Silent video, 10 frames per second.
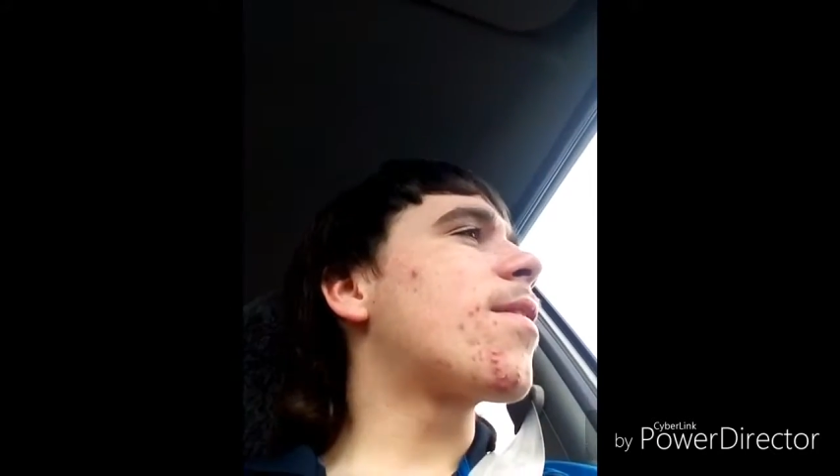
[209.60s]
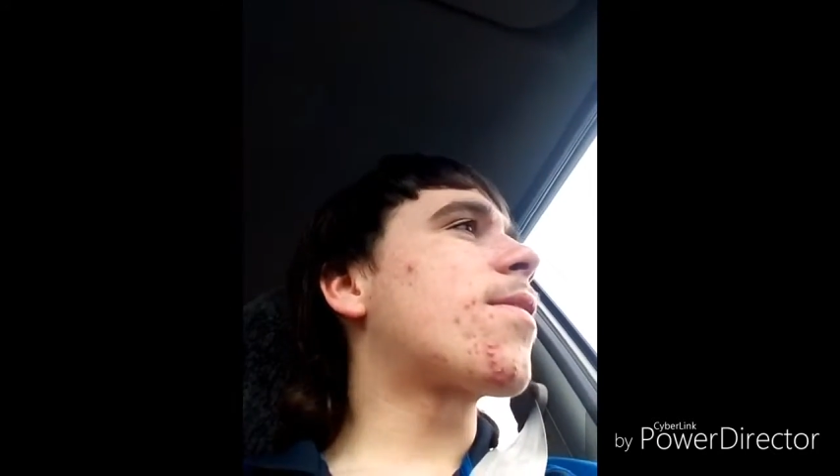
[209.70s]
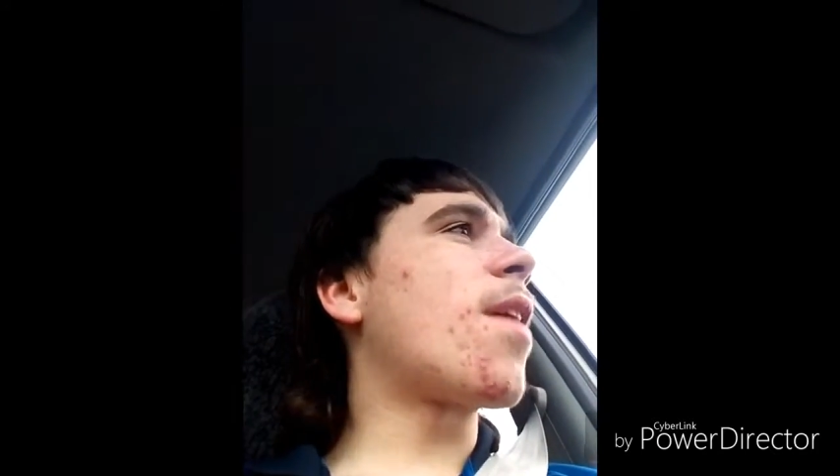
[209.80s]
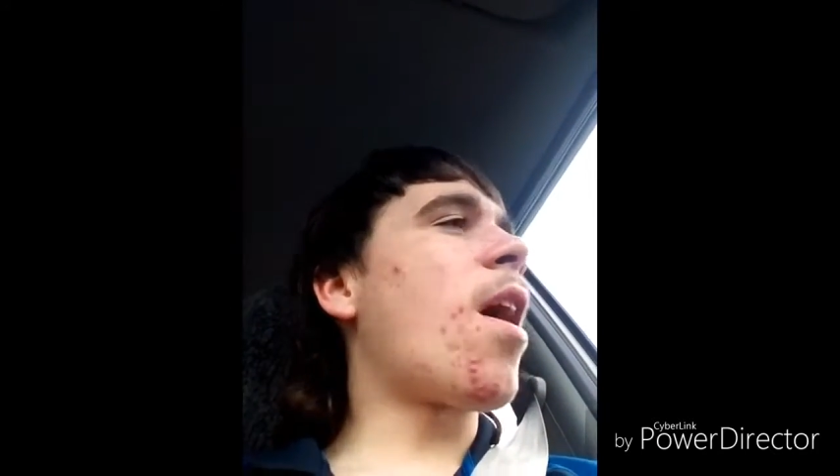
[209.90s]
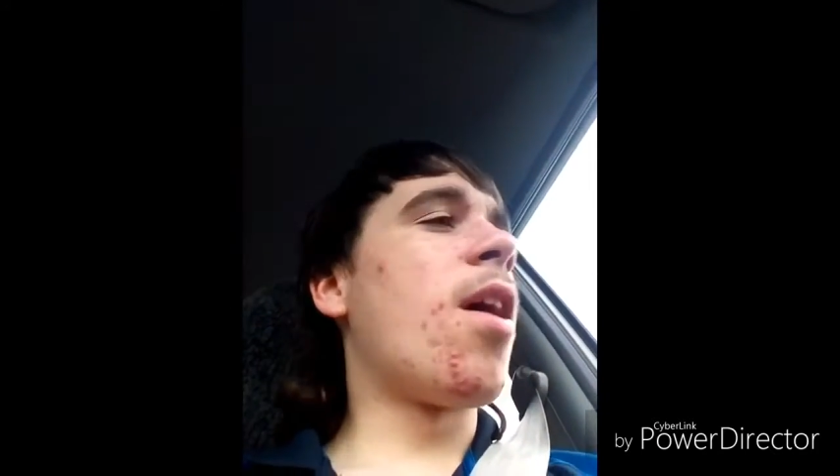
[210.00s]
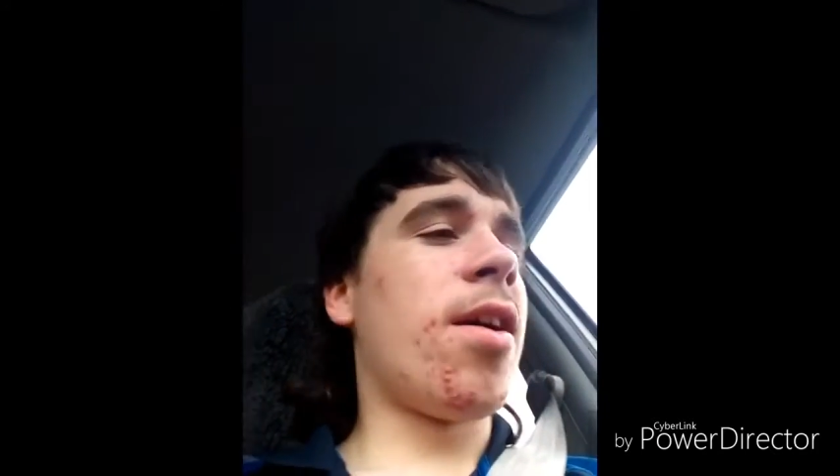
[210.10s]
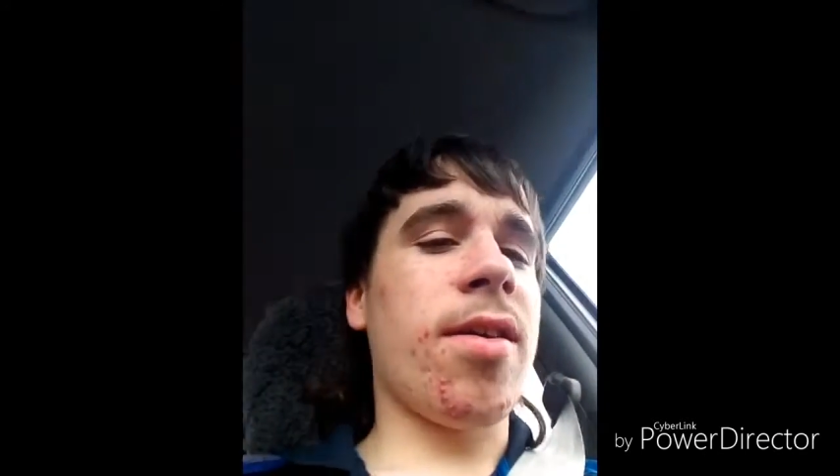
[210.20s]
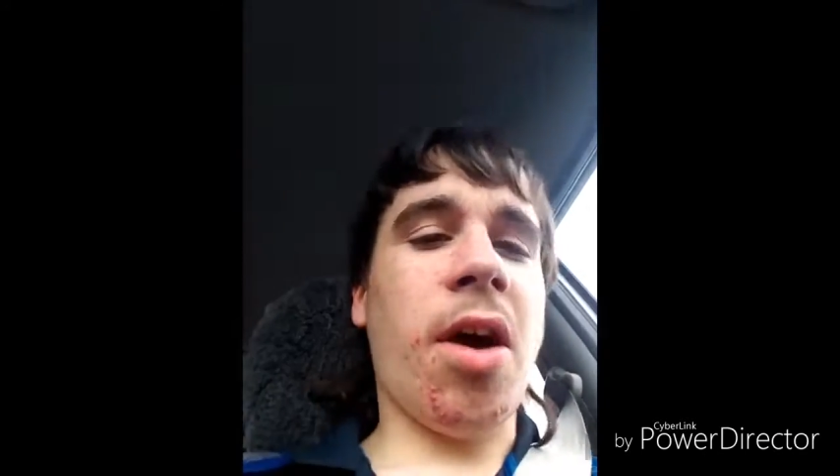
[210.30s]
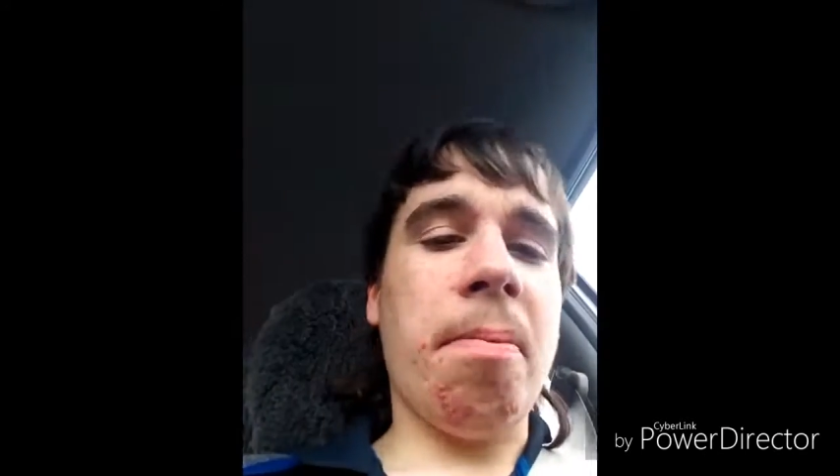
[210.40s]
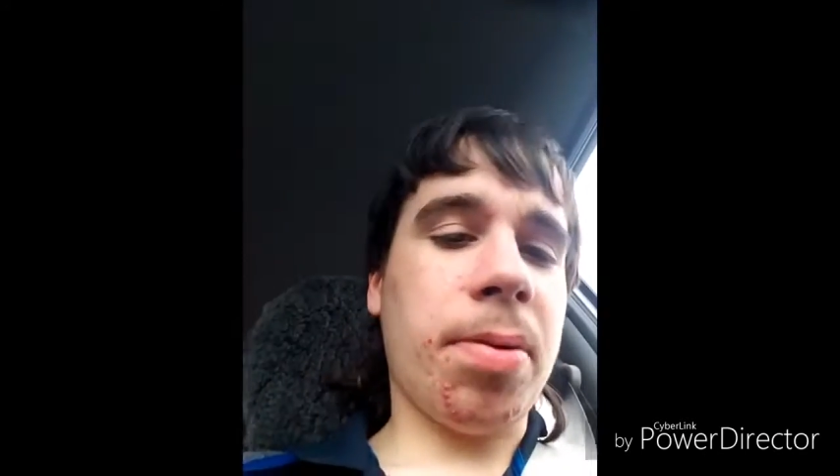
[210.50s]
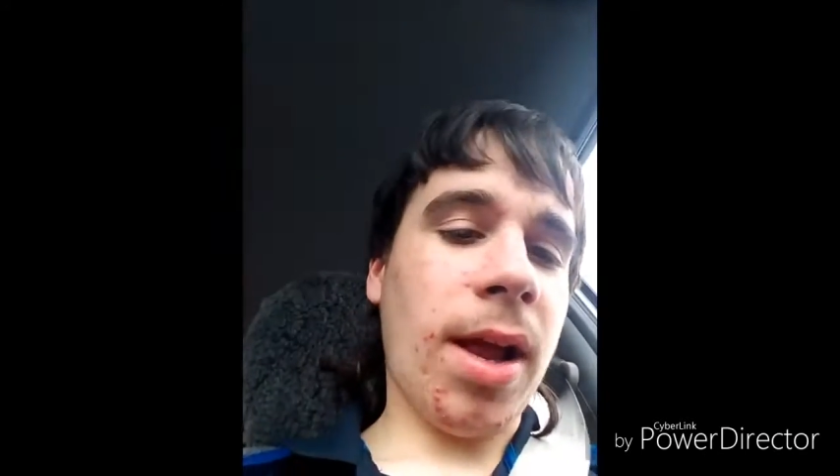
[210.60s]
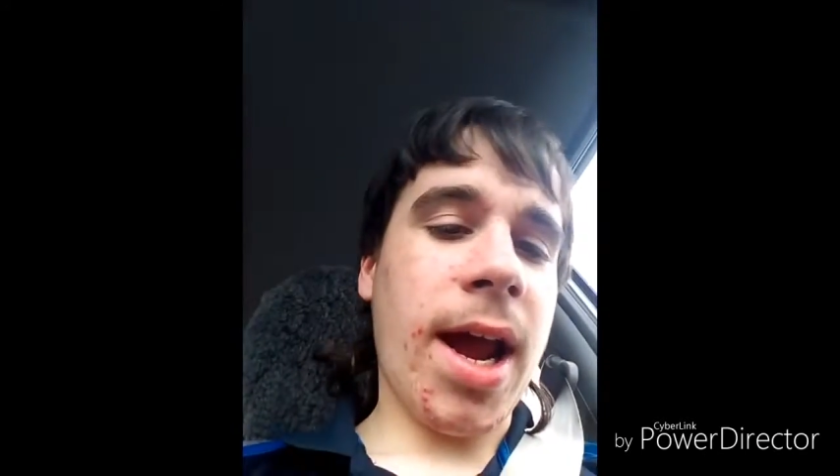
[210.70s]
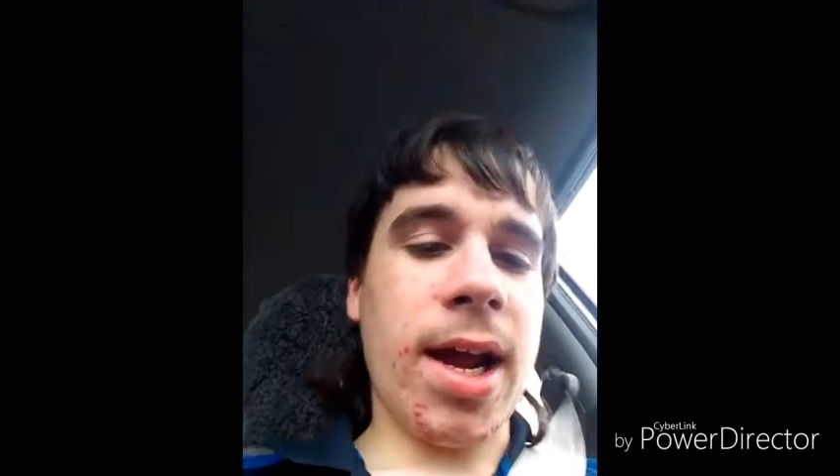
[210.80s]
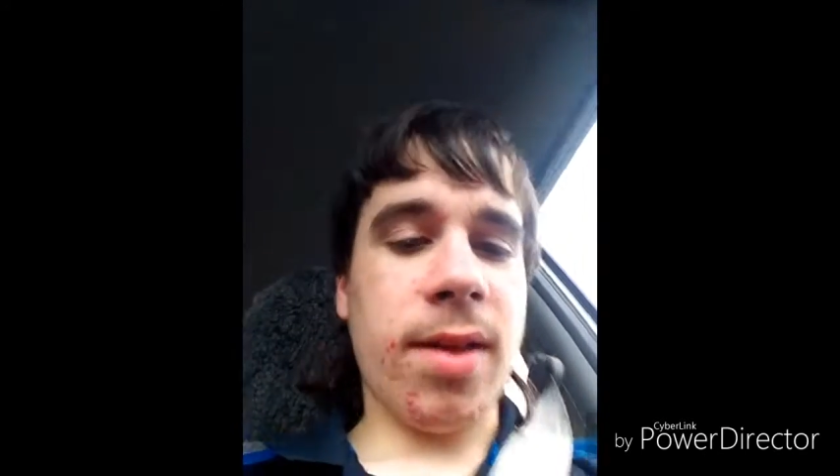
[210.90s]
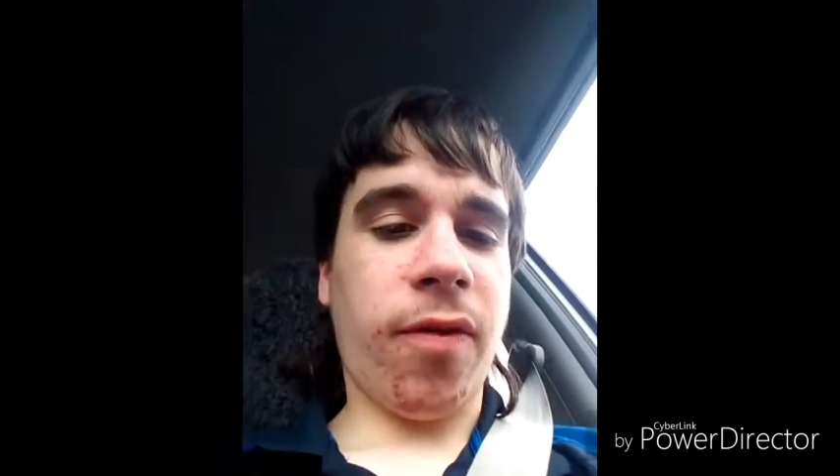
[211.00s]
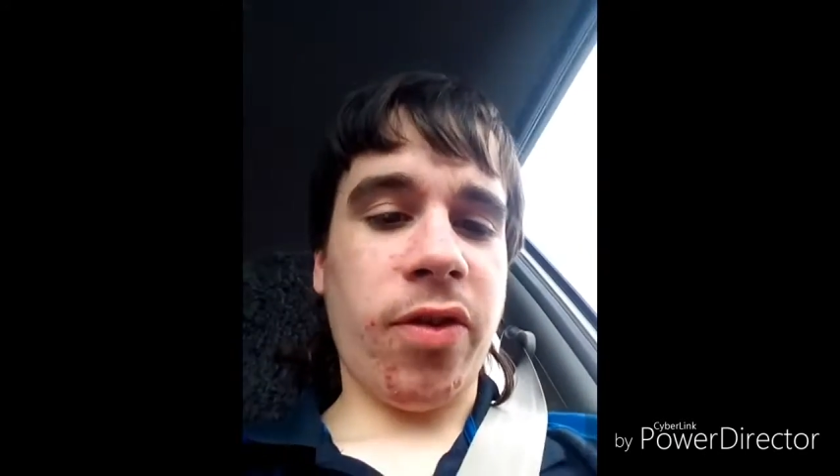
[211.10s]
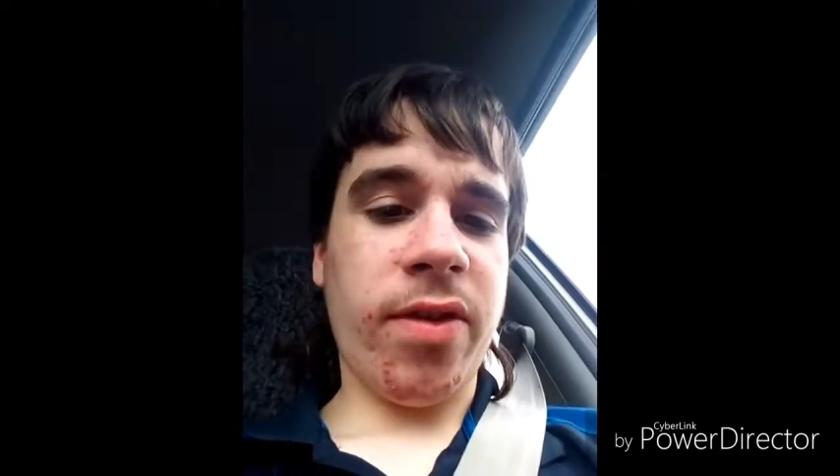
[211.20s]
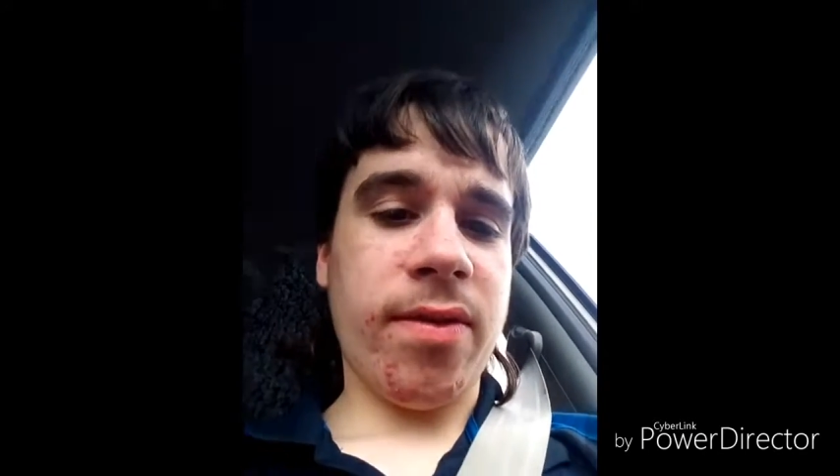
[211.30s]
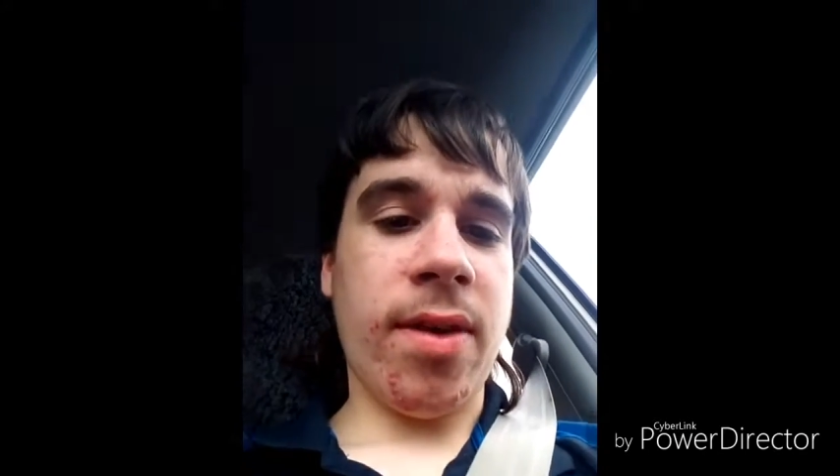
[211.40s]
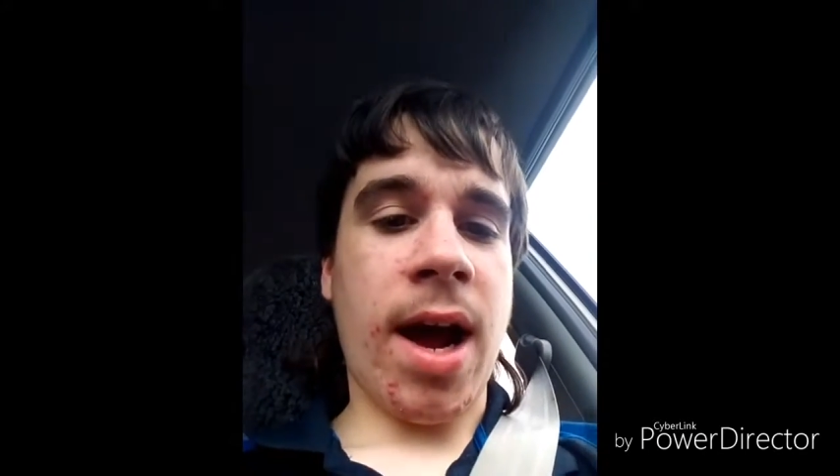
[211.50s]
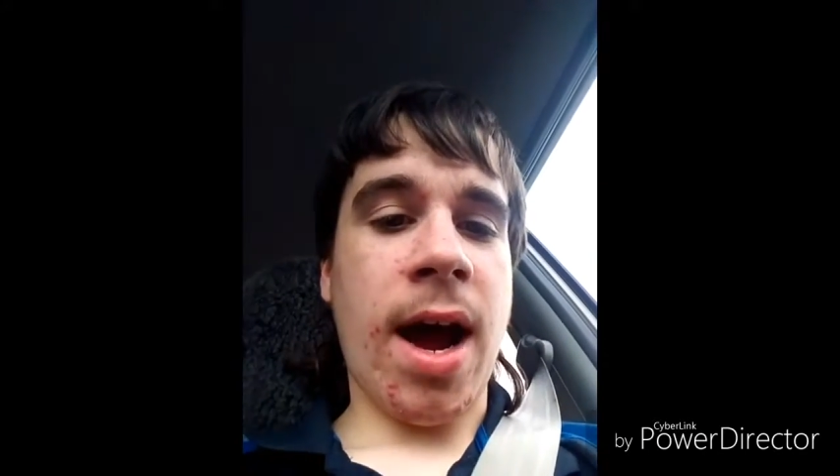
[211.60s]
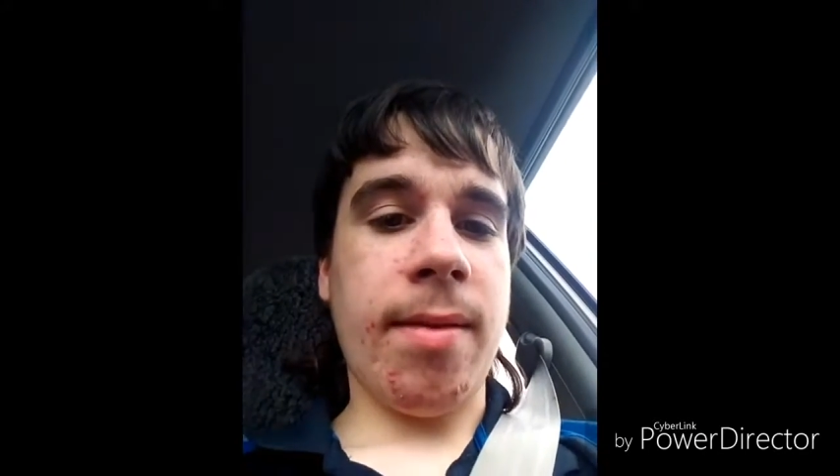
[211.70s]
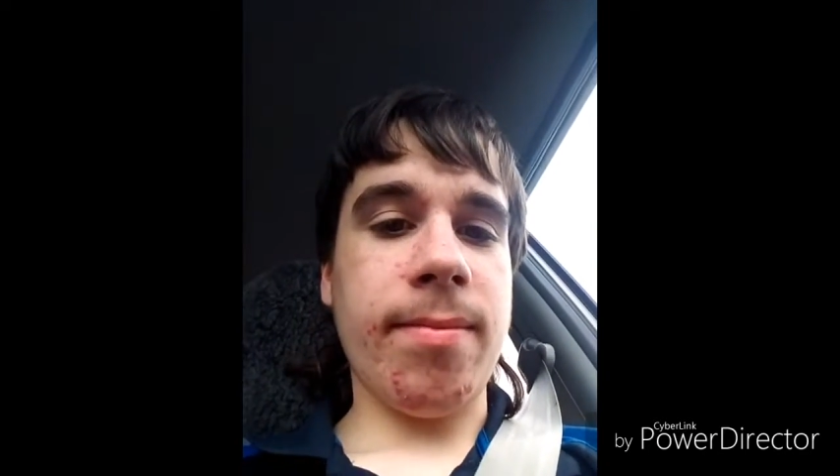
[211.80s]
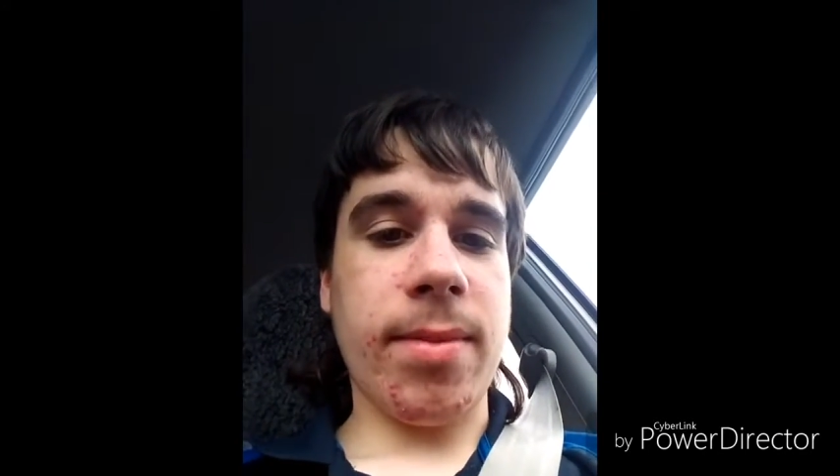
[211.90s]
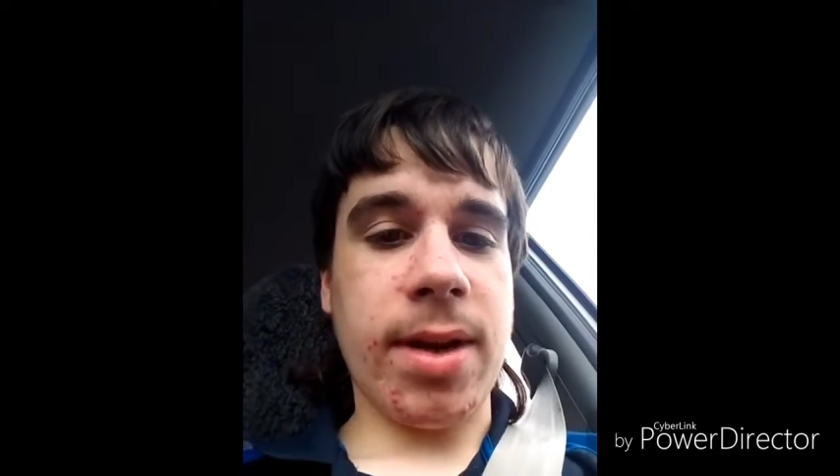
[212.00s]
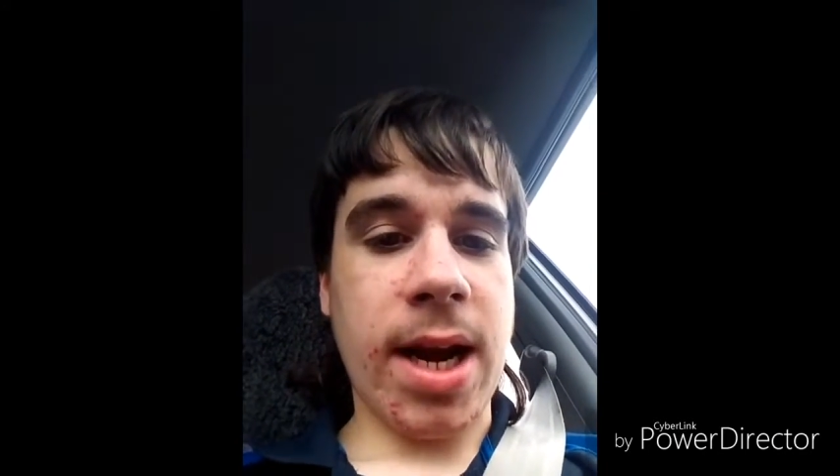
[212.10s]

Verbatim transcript: So I got plans for an, um,